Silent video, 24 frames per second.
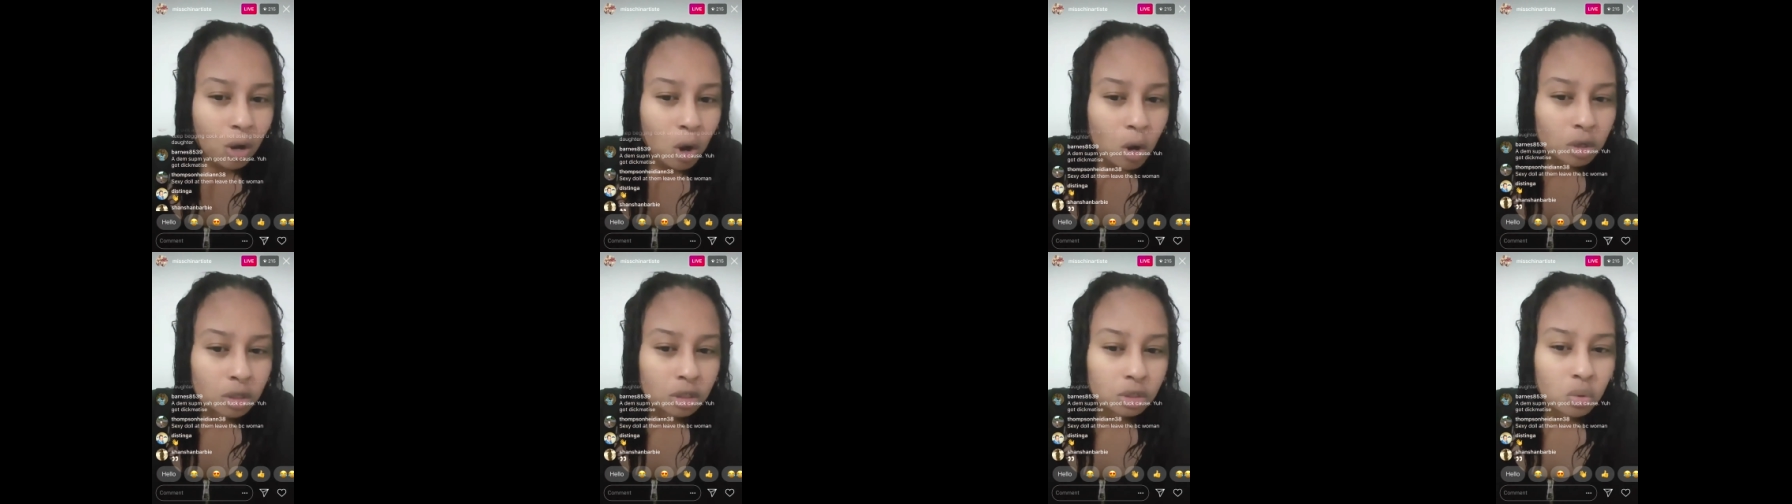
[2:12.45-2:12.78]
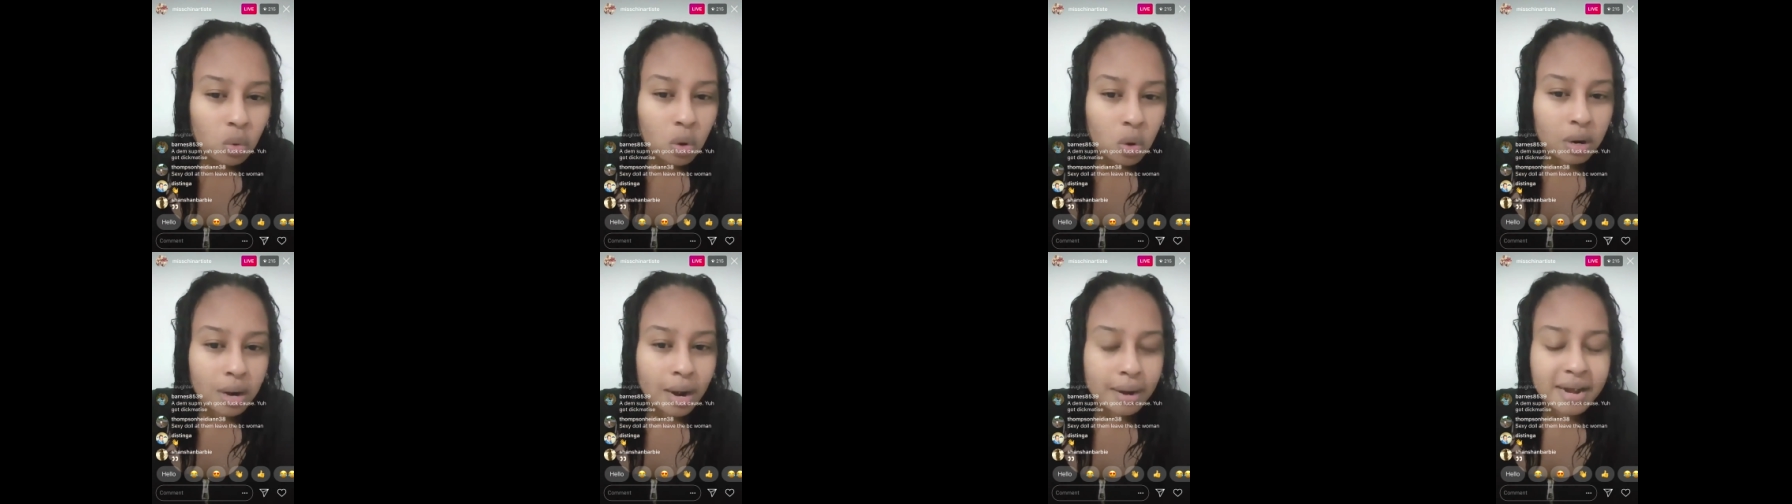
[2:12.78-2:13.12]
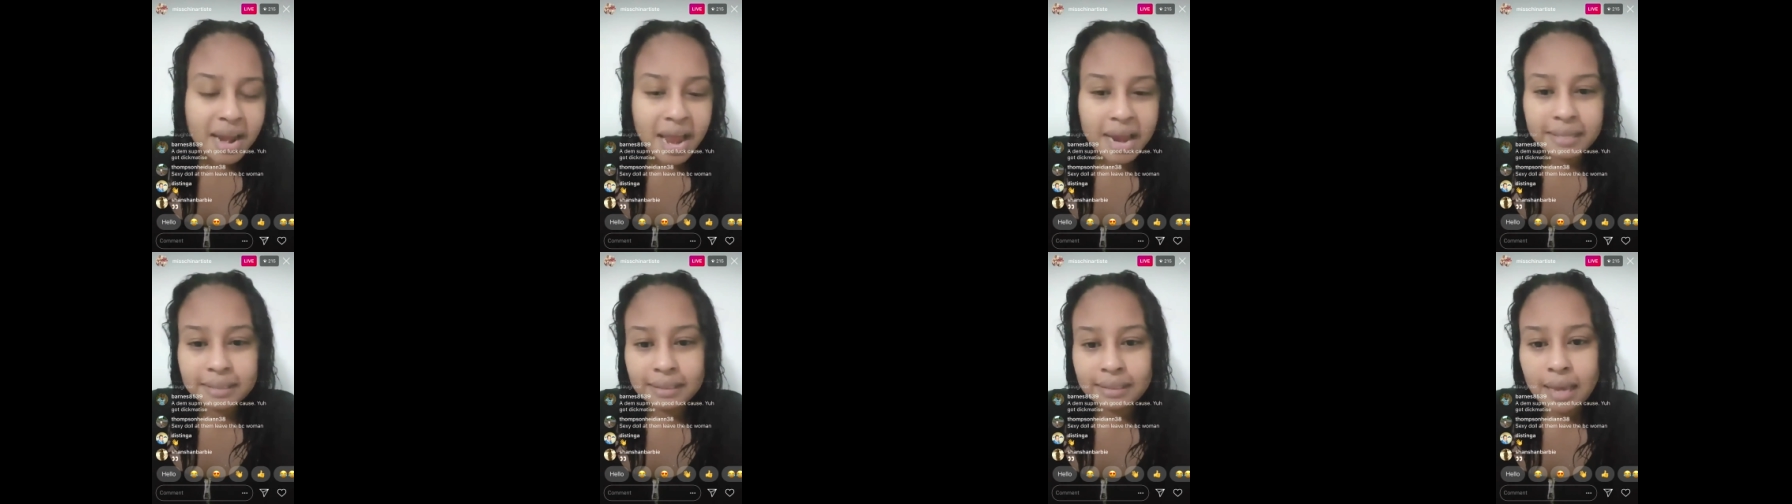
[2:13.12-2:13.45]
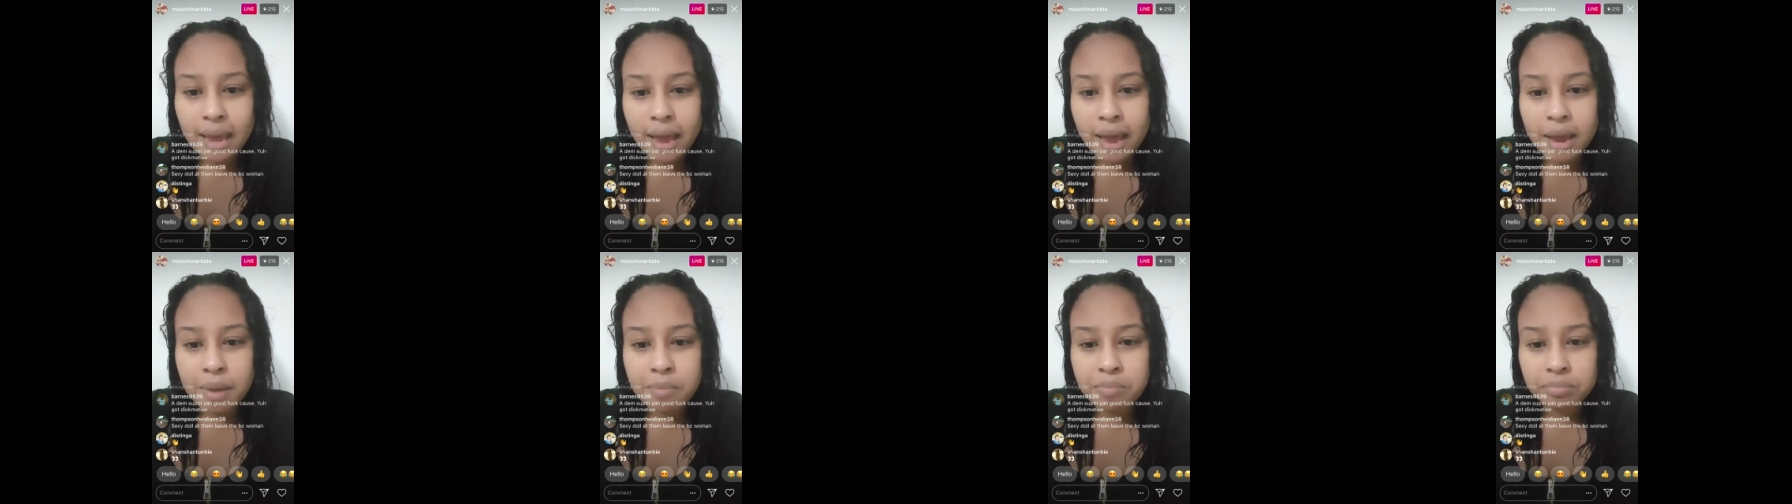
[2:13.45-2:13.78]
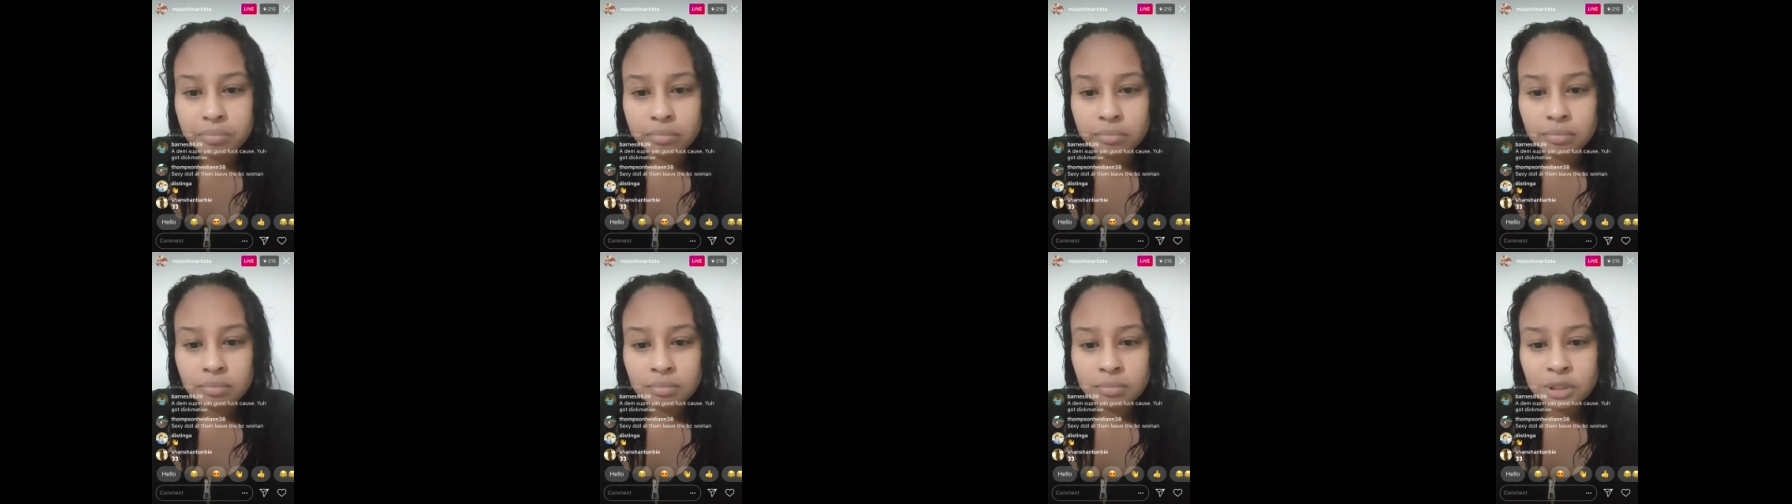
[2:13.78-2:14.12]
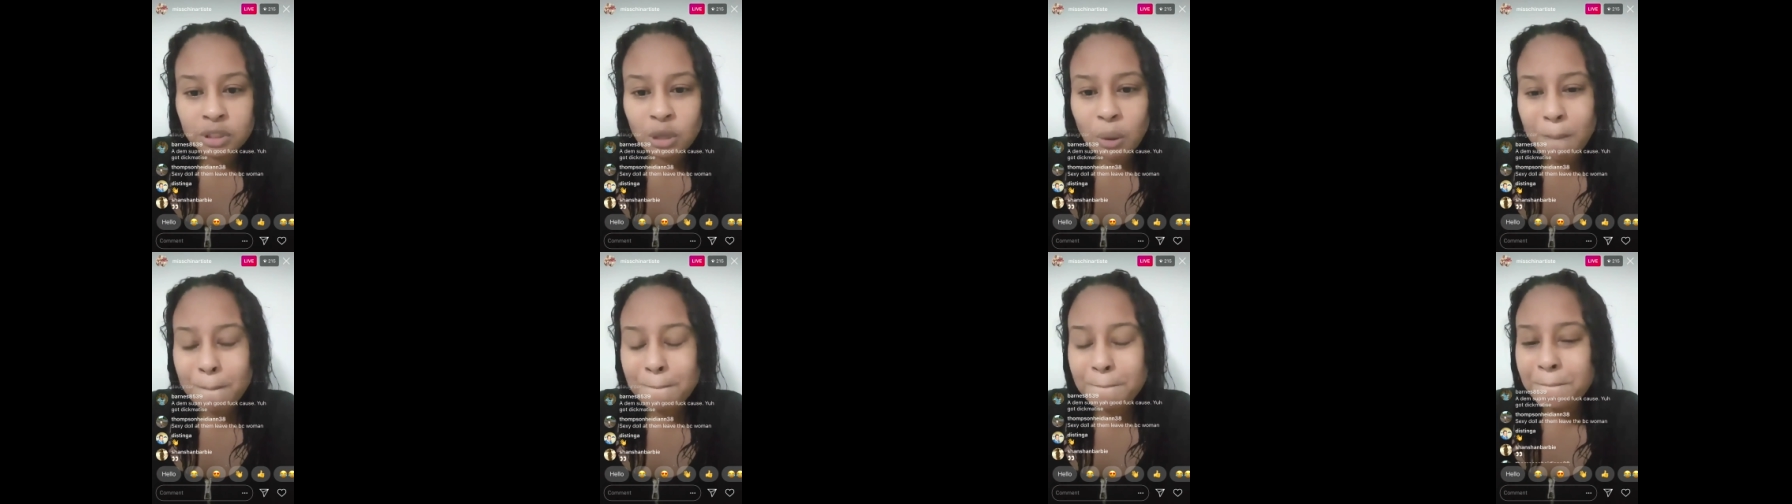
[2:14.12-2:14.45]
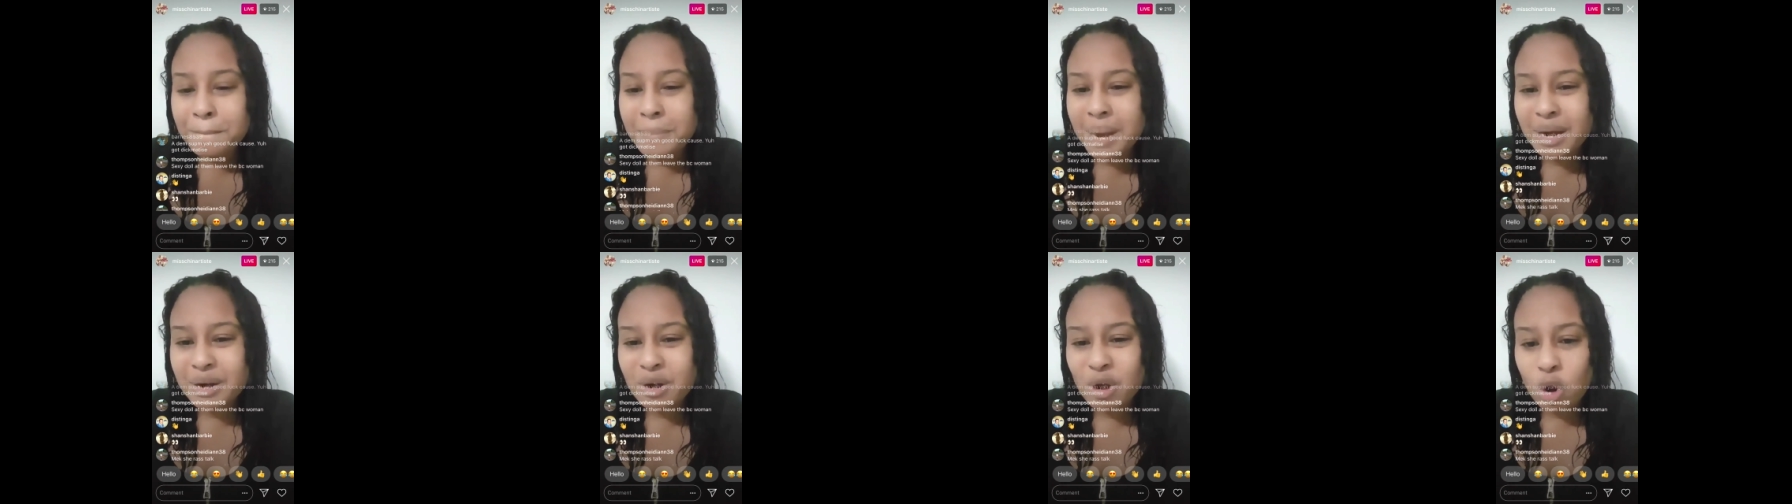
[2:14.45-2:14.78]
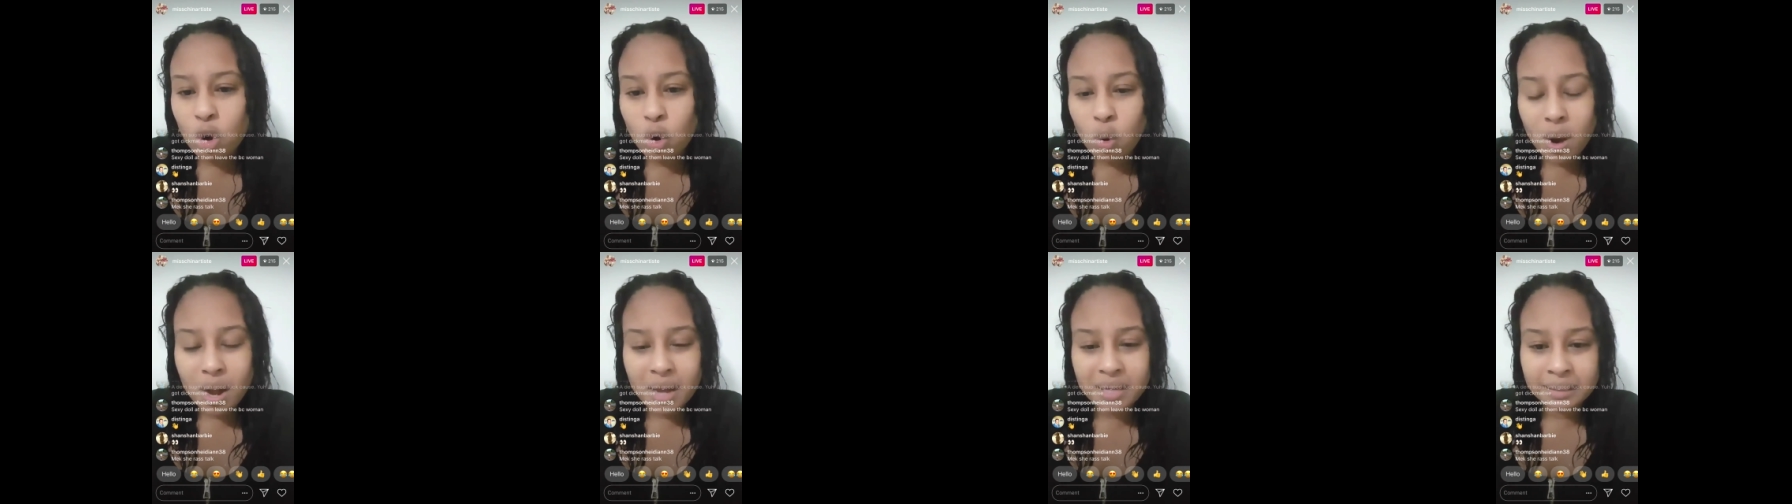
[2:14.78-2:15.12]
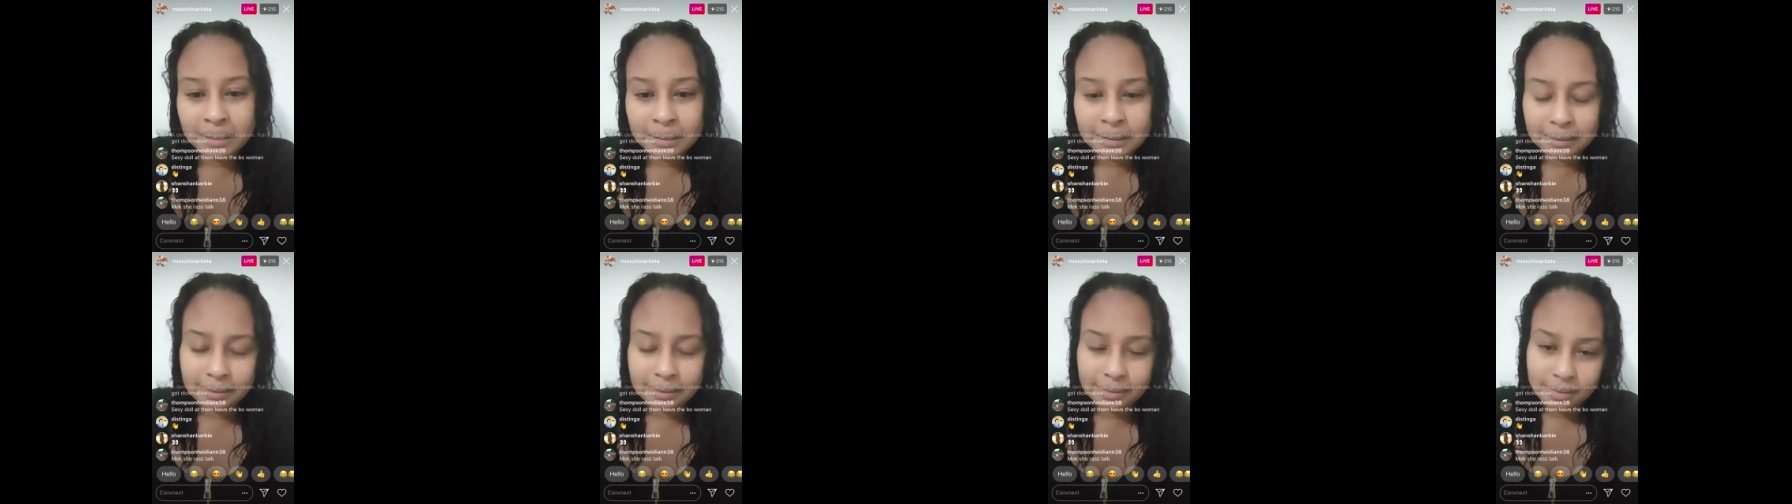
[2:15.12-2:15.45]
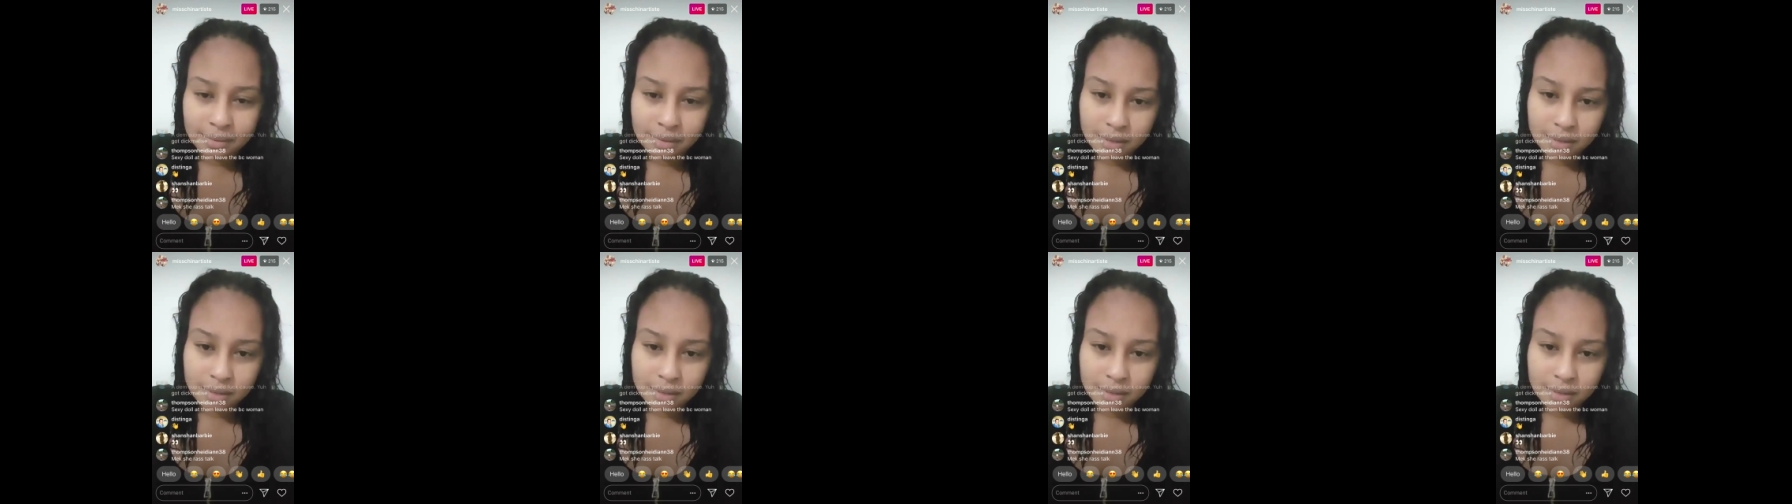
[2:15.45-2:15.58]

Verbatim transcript: on door at night time. Some mad hours.